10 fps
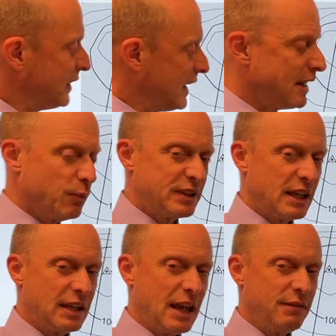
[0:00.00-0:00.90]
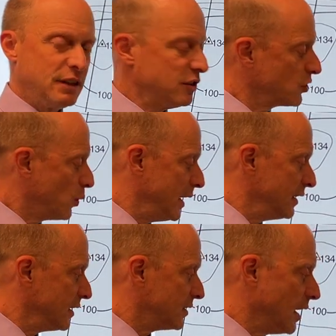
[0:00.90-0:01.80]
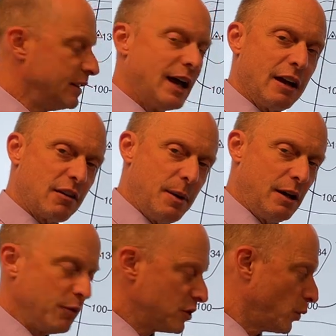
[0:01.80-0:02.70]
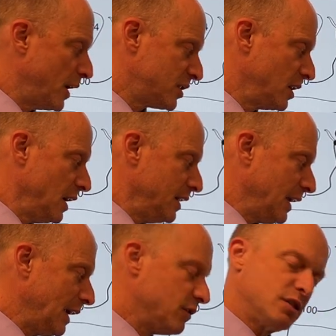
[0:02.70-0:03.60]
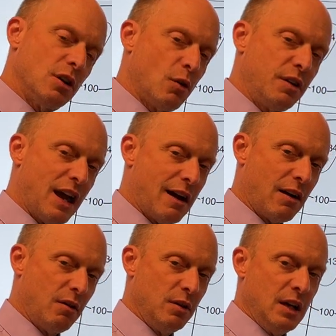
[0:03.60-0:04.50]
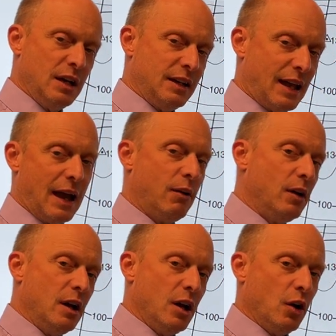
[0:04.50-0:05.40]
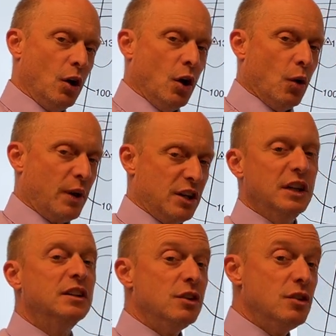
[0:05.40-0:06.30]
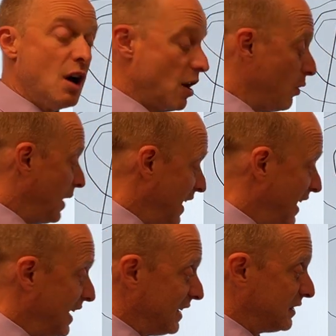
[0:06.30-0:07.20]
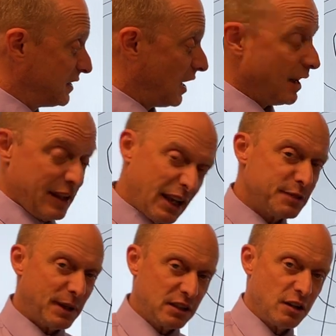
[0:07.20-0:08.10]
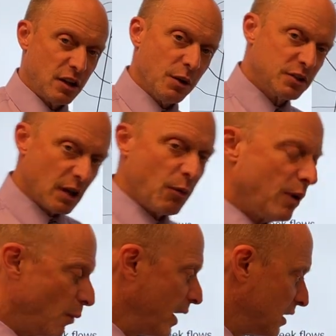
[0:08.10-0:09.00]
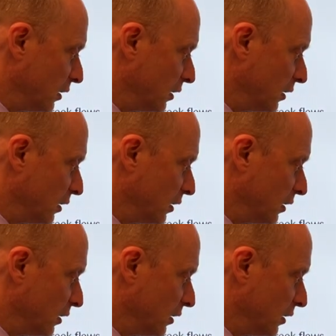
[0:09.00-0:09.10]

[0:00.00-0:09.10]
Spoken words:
they gave in this diagram here was a question. They gave just a north arrow. Now, what you need to know is, and they expect you to know, so I want you to